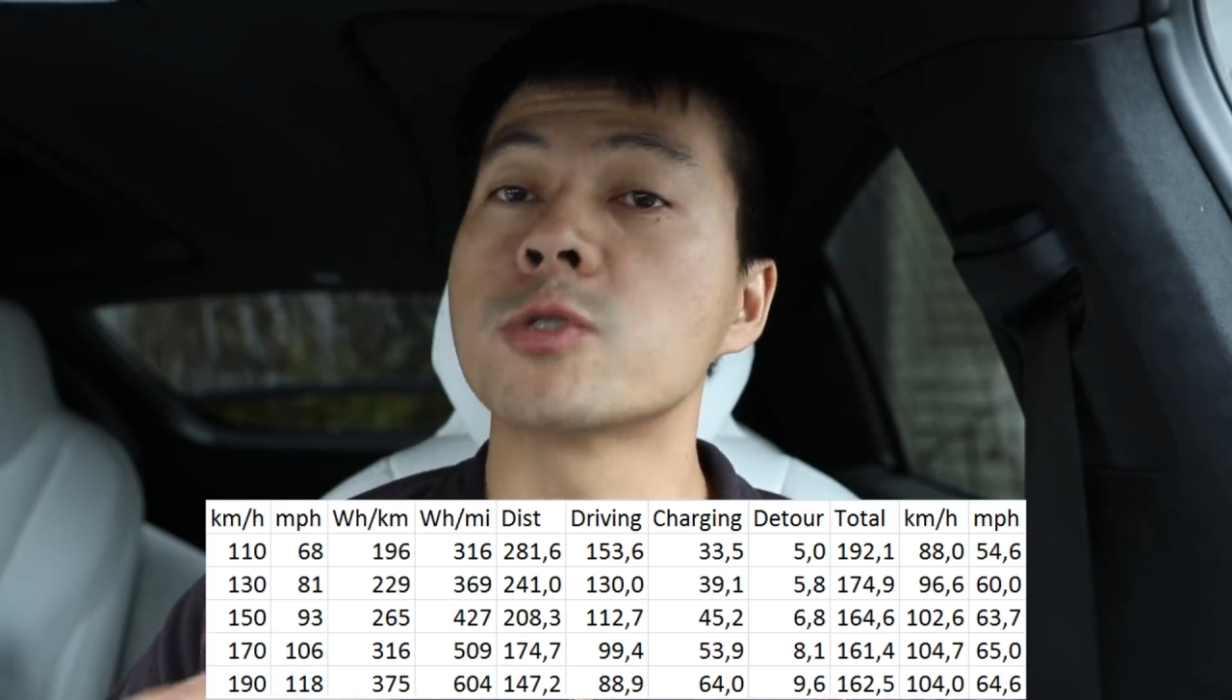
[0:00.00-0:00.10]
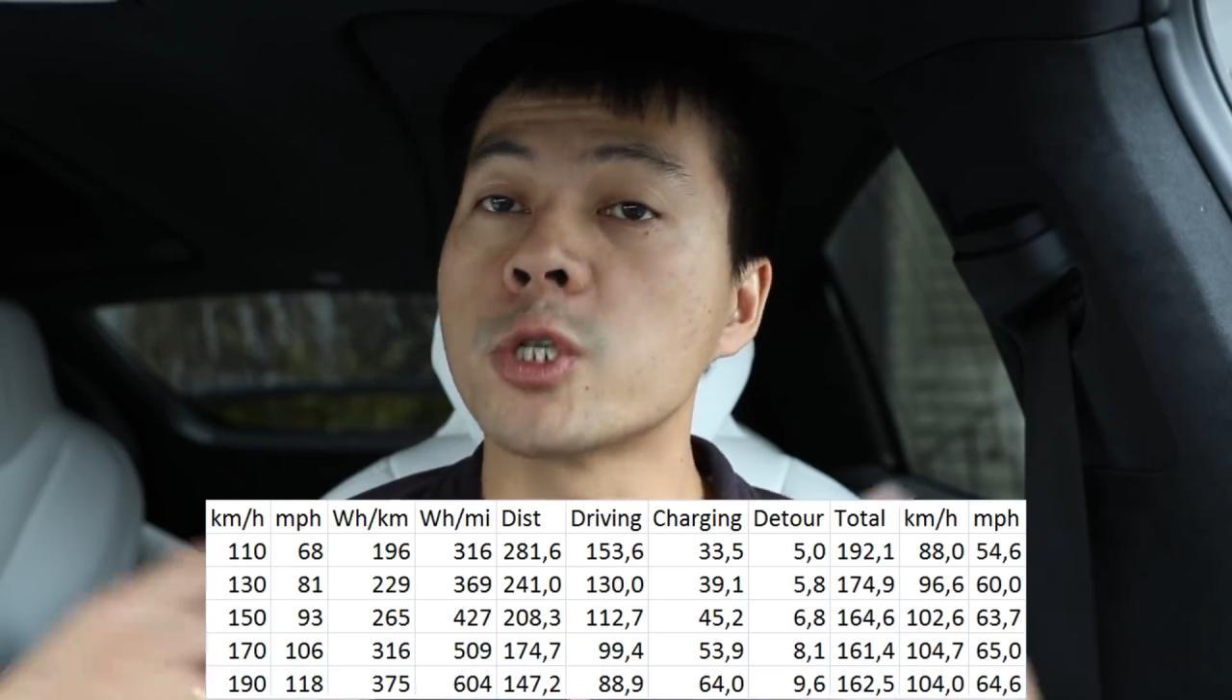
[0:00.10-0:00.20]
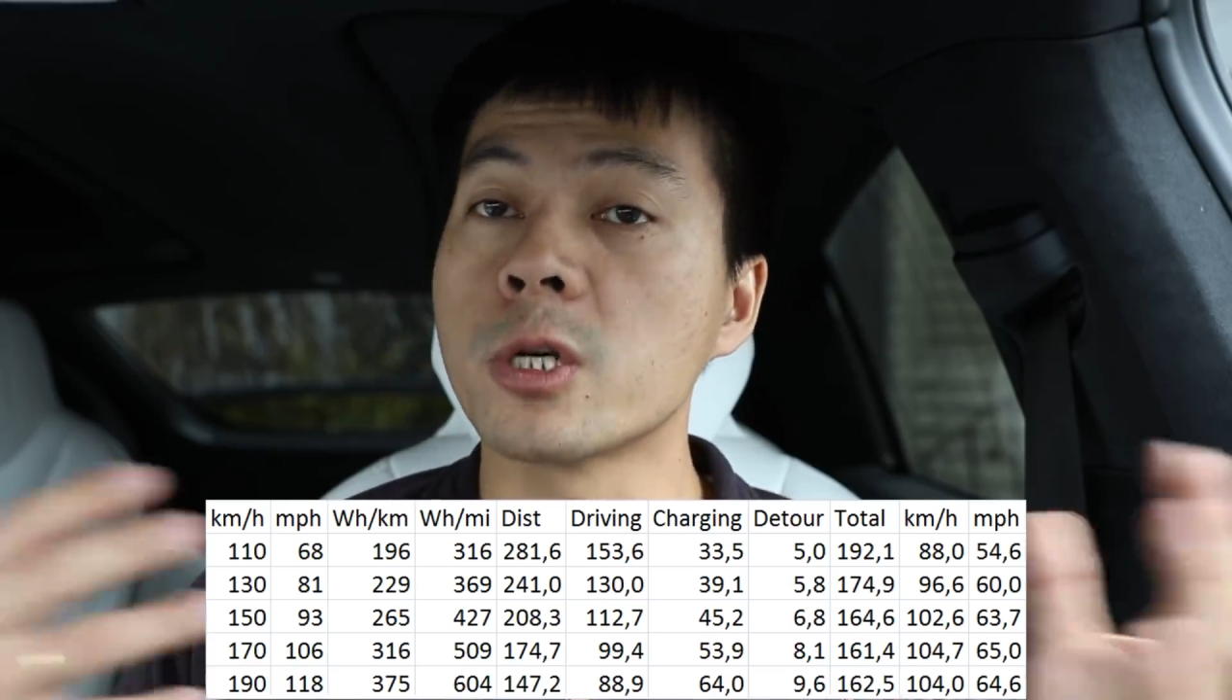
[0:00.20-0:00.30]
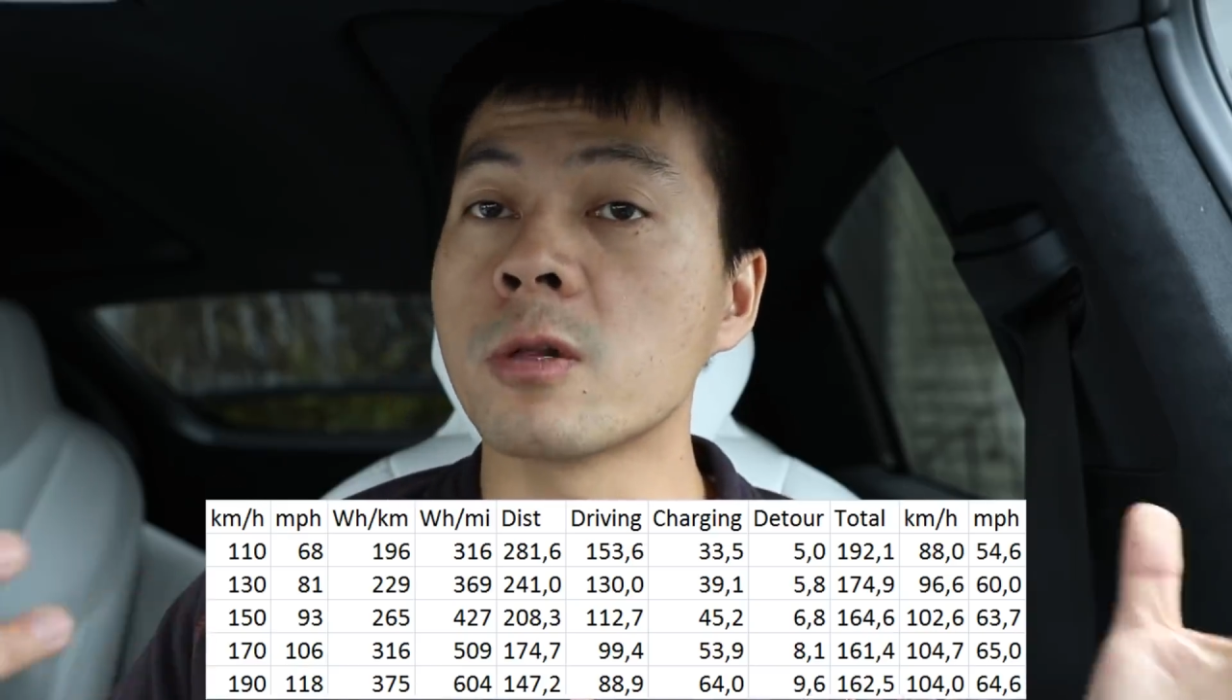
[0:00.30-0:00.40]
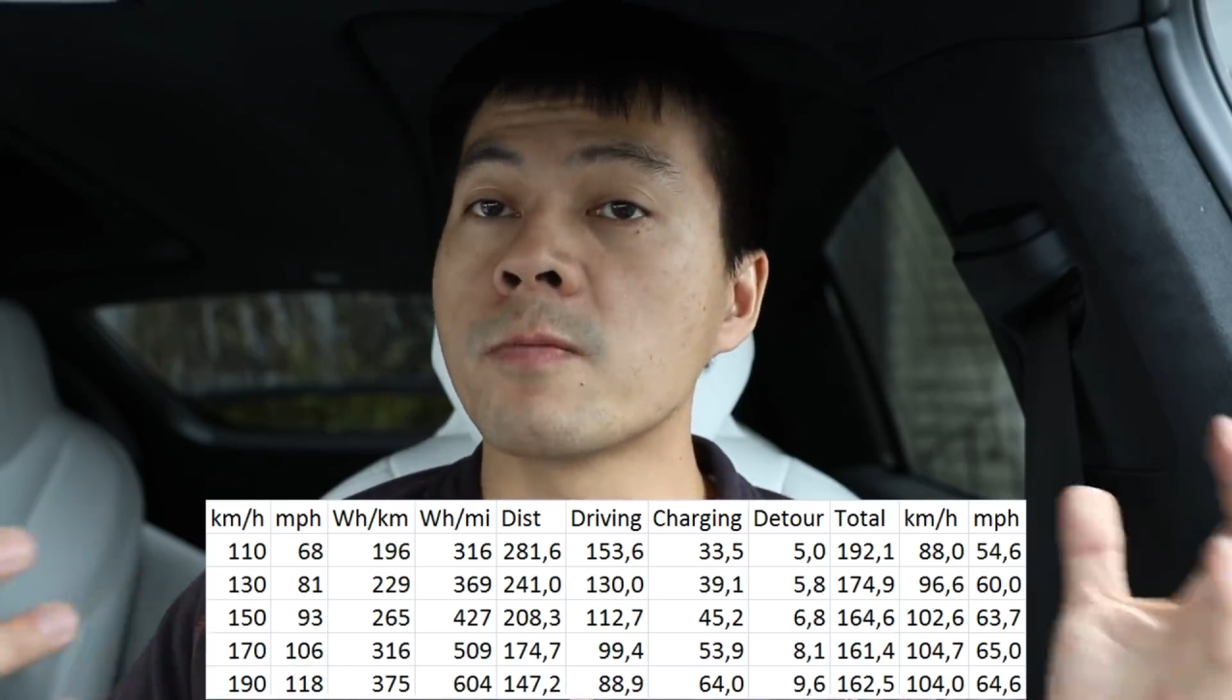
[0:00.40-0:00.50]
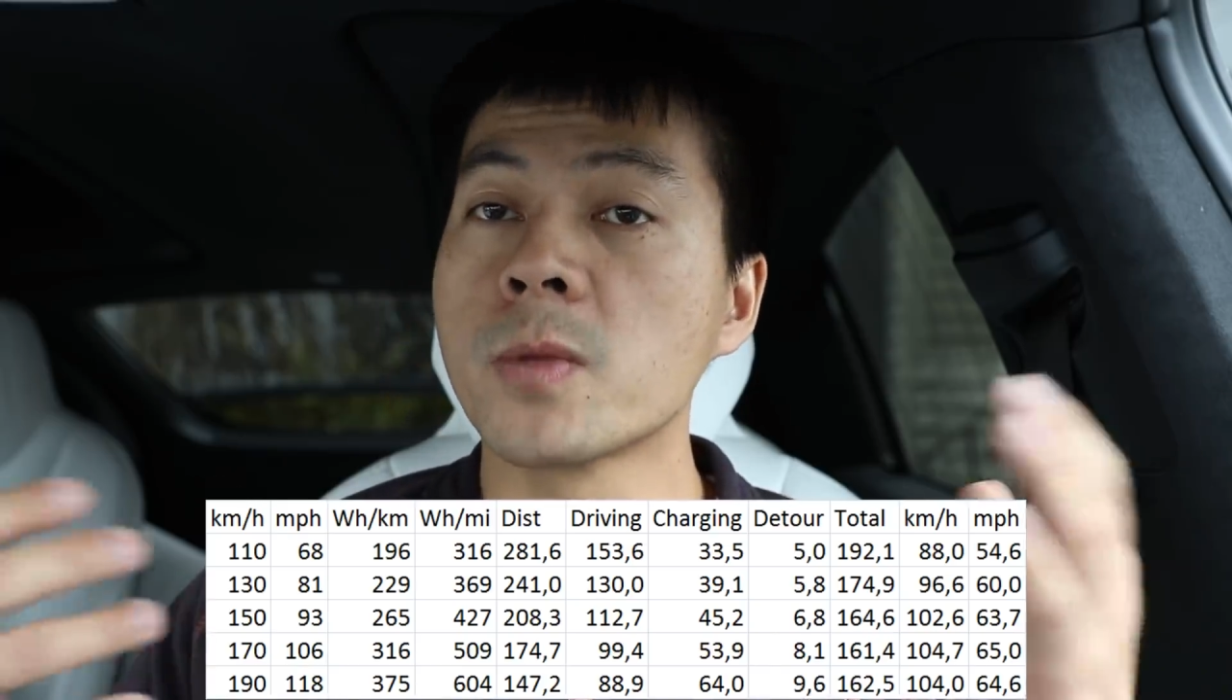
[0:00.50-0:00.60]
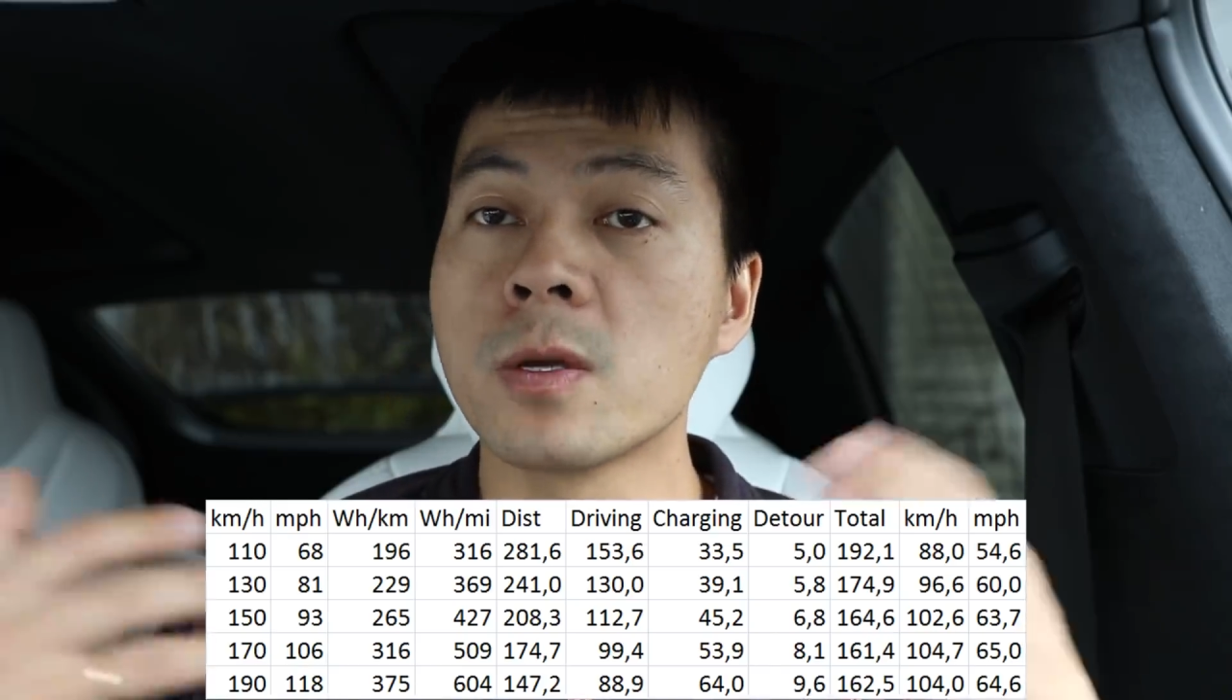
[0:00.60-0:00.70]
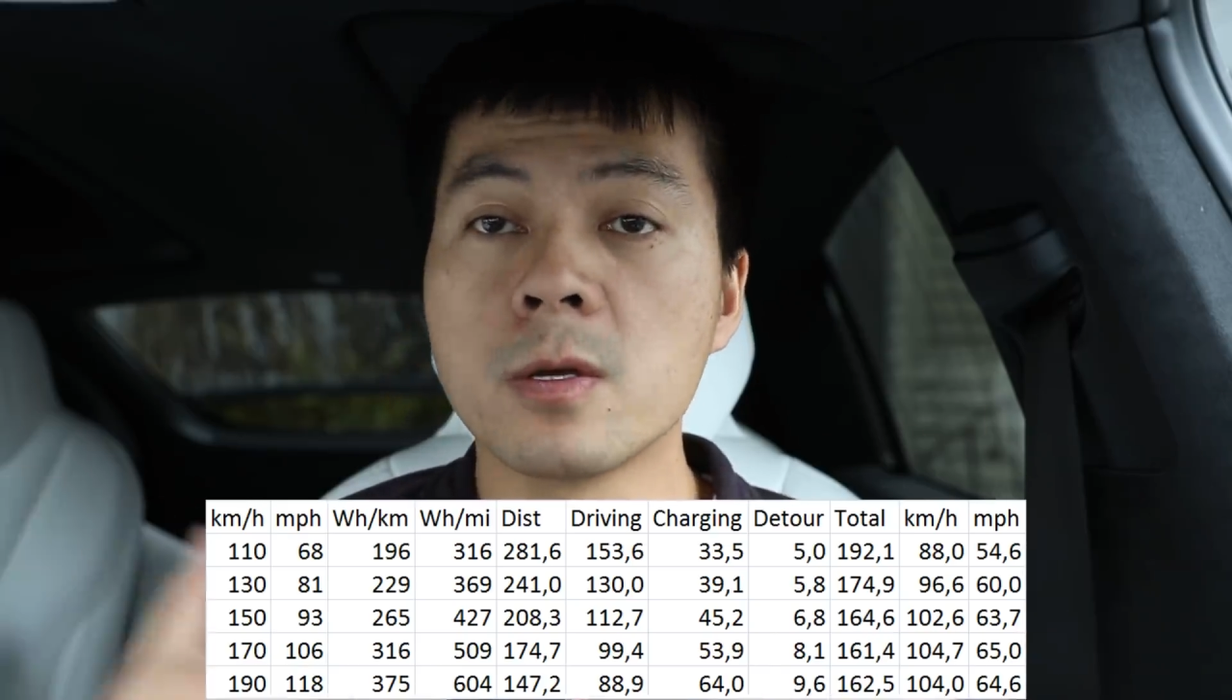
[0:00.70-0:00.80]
chill,